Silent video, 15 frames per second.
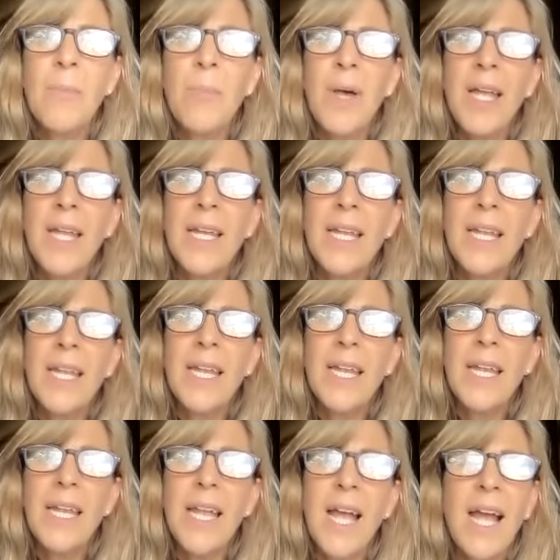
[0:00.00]
but
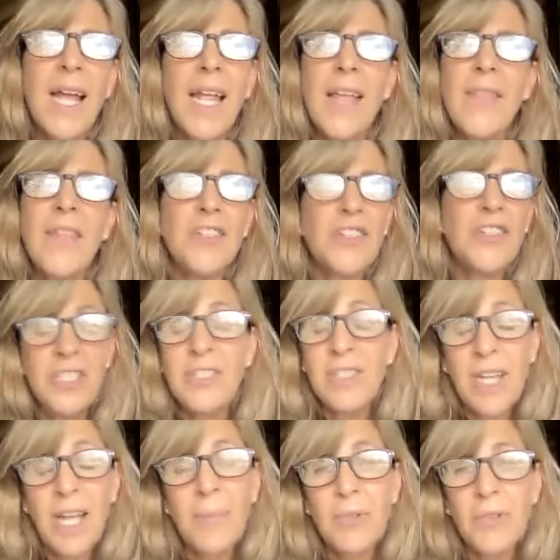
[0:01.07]
and then she
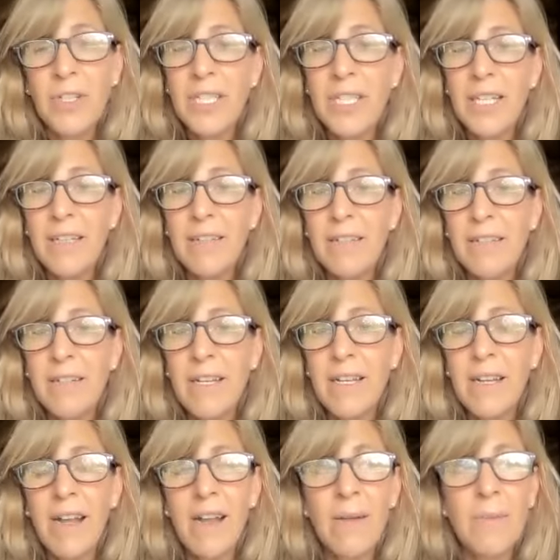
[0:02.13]
stopped drinking
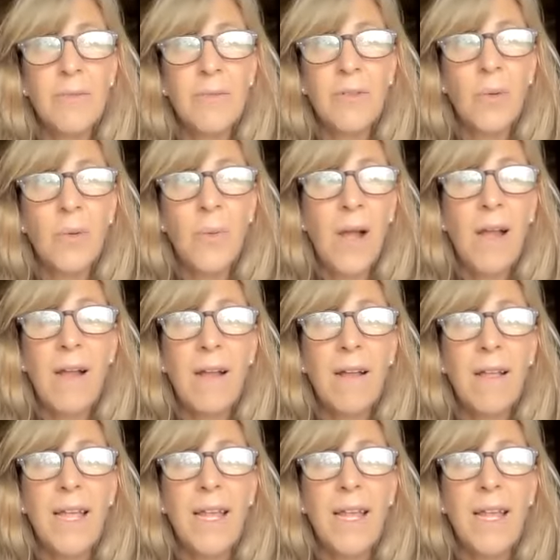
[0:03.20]
for a while.